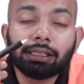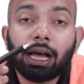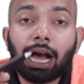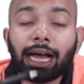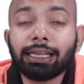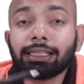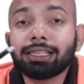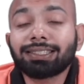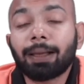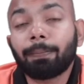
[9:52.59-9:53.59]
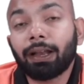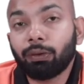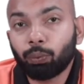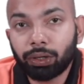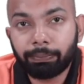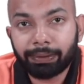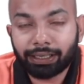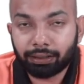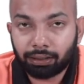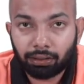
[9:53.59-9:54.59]
the higher the supply will be
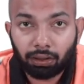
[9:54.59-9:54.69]
here.